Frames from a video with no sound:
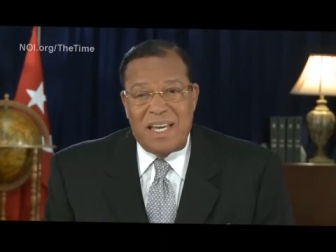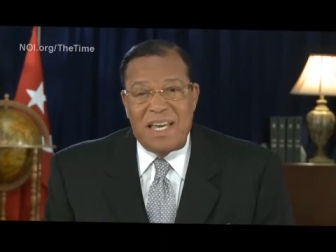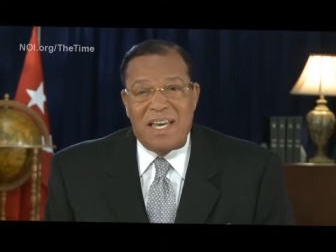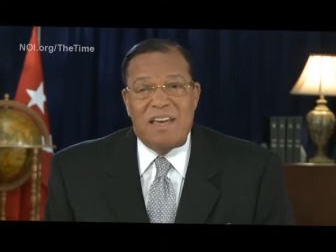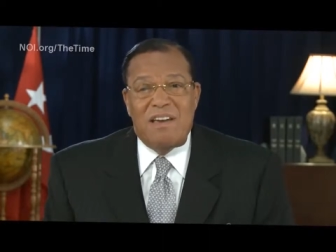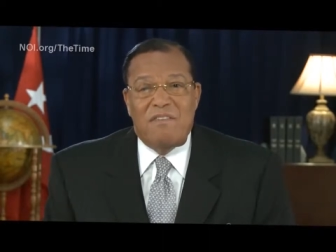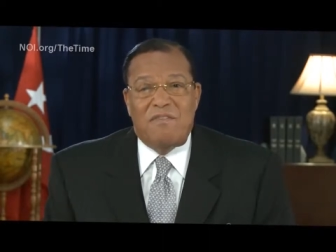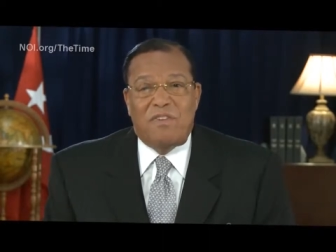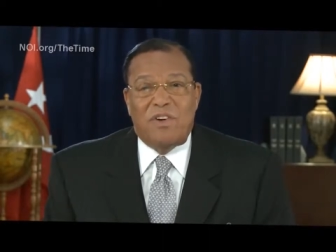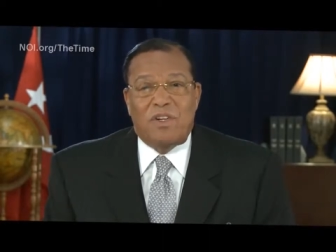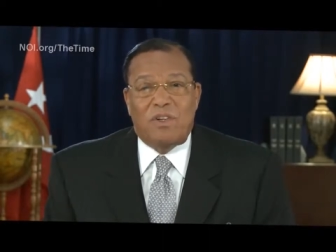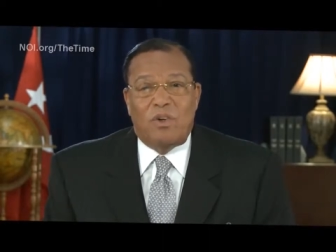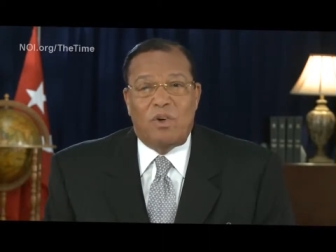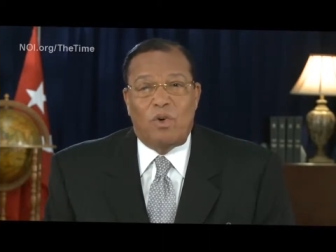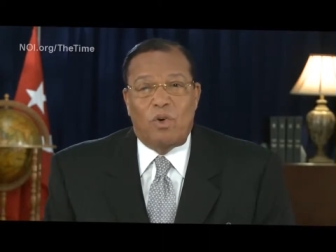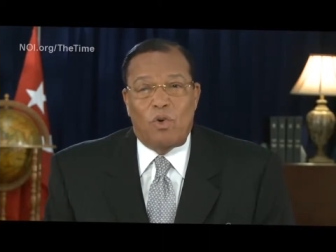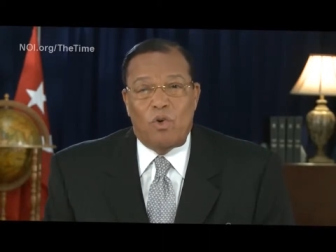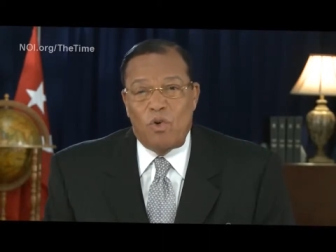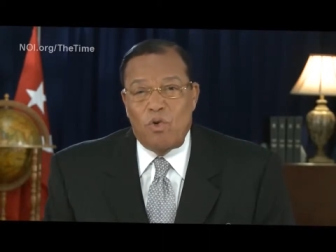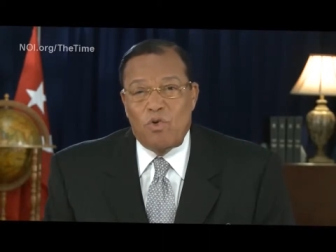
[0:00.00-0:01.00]

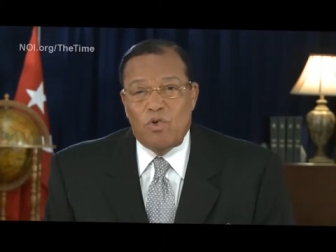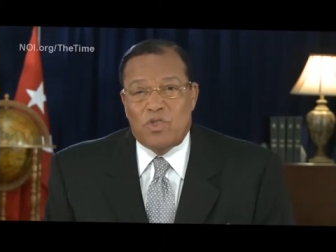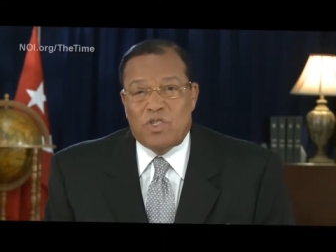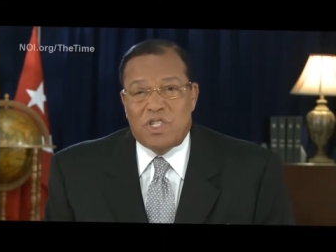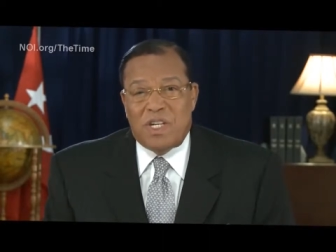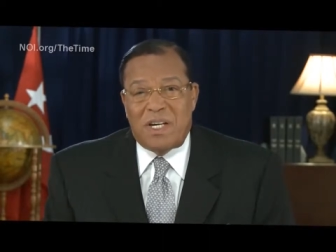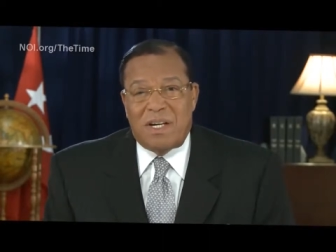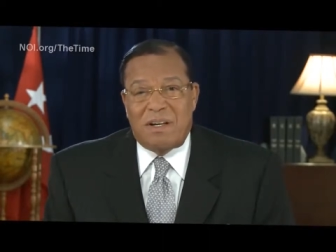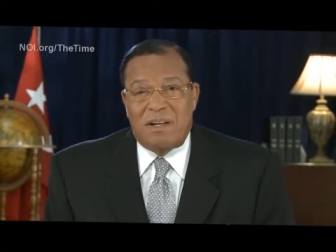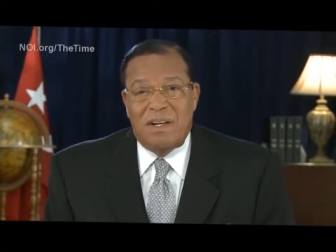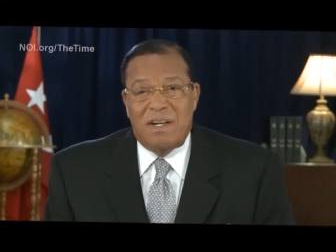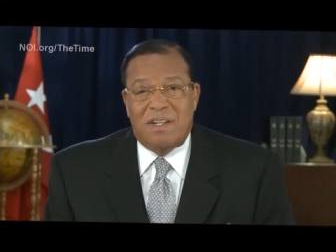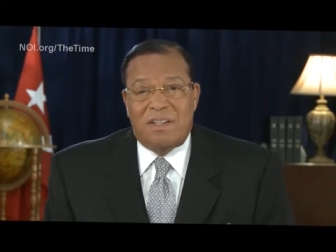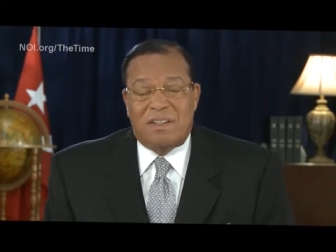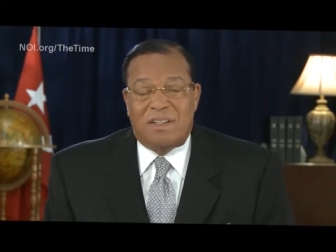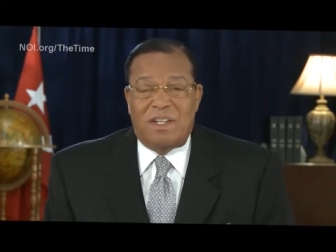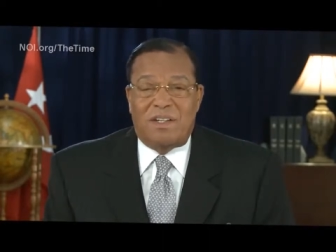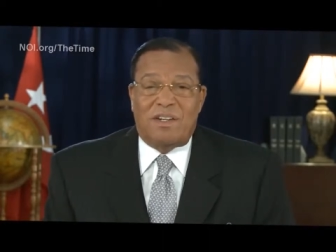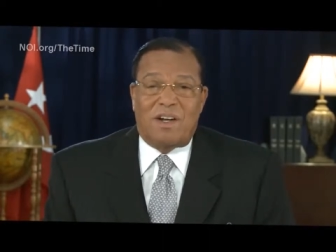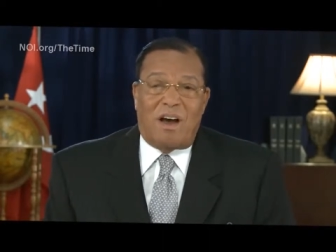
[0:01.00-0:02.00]
even losing
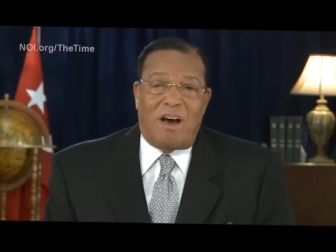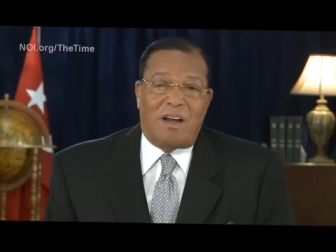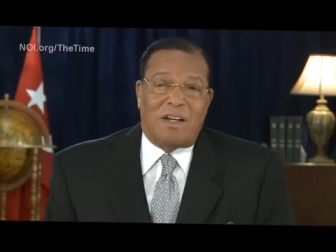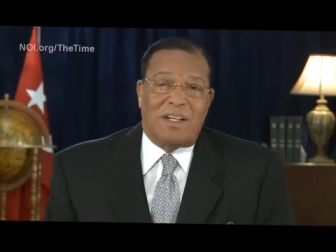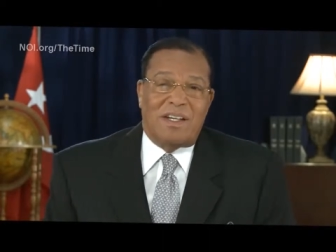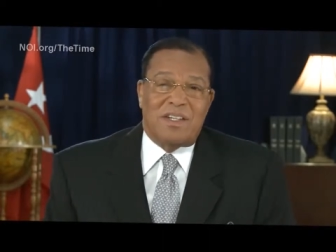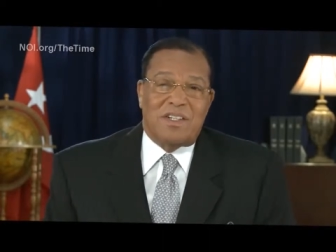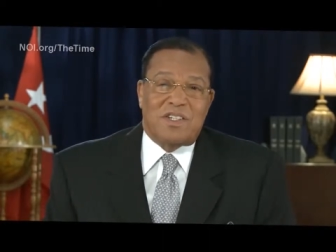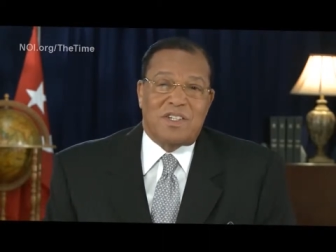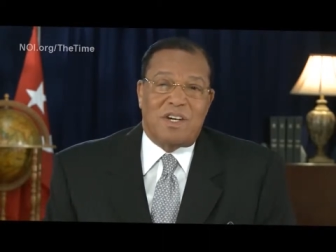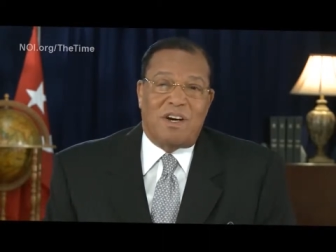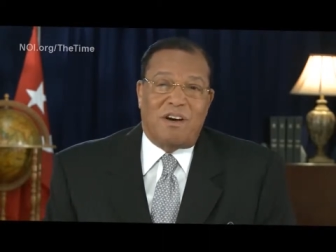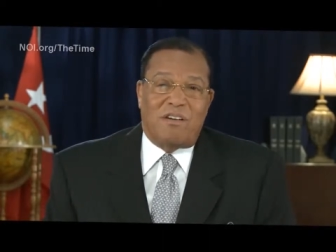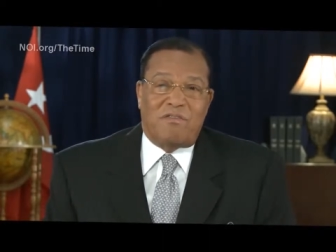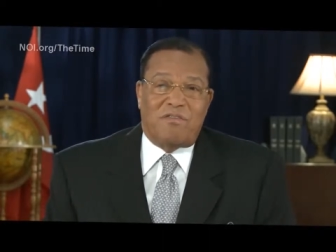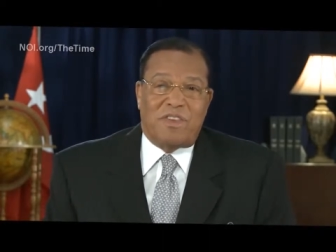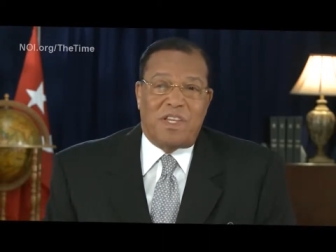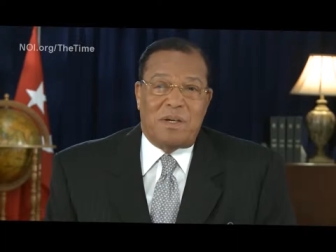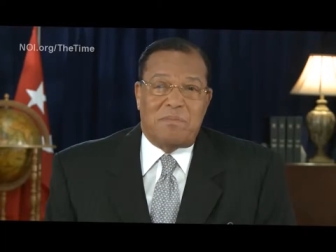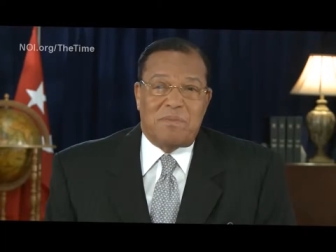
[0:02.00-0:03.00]
the knowledge
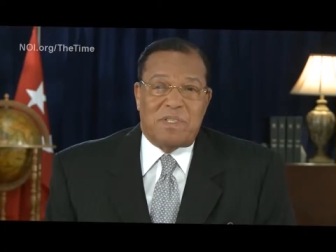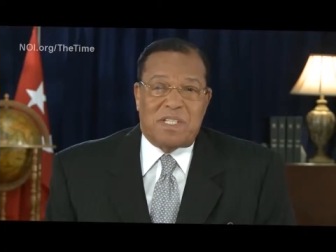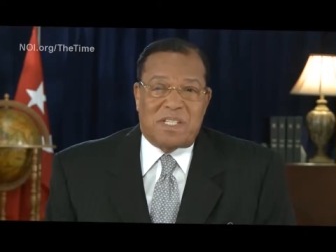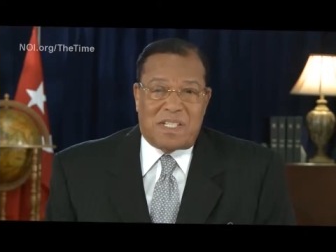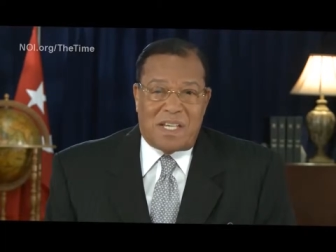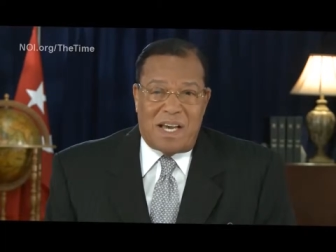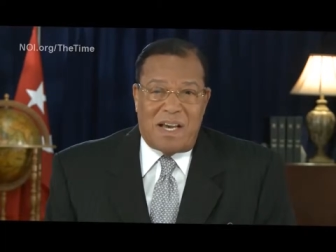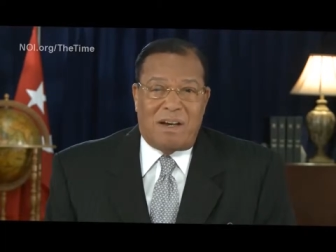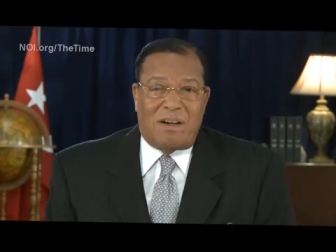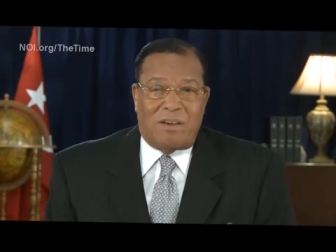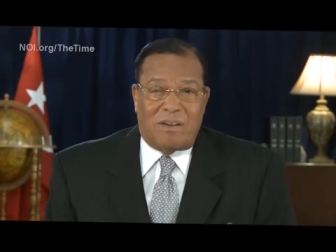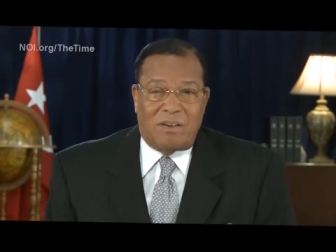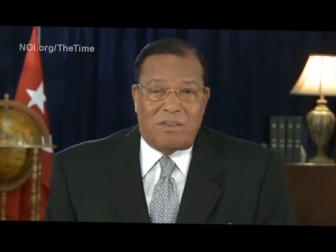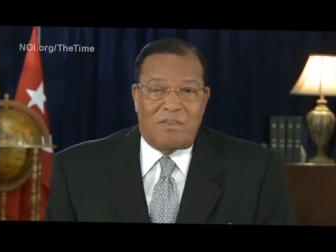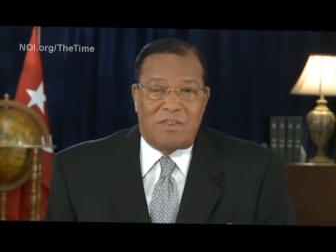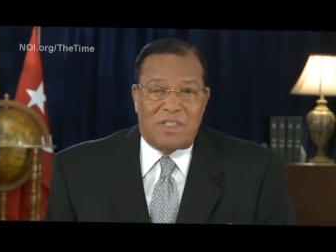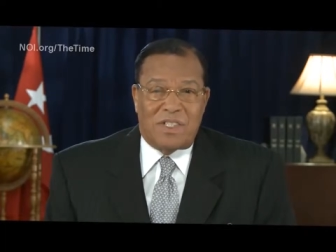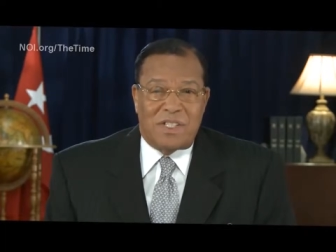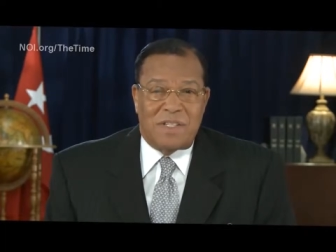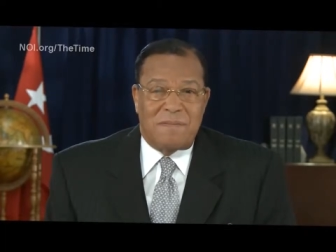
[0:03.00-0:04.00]
of
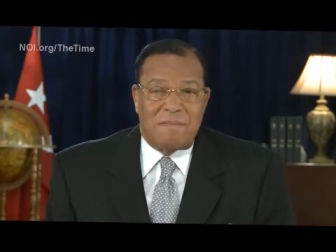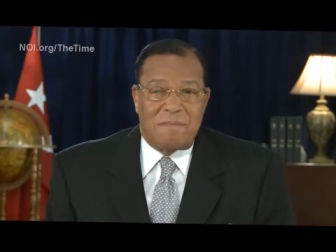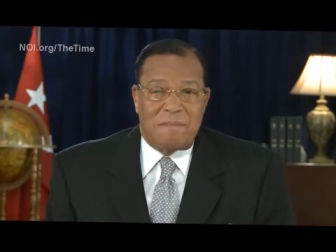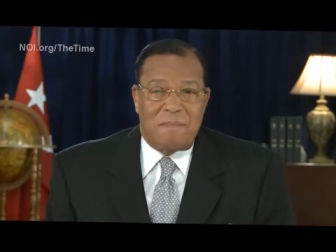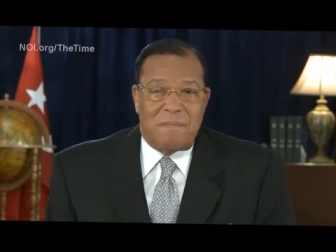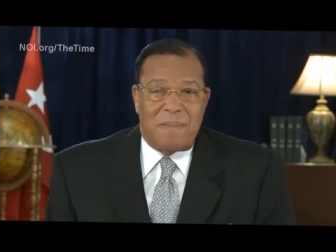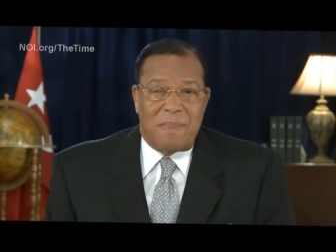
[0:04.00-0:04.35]
themselves.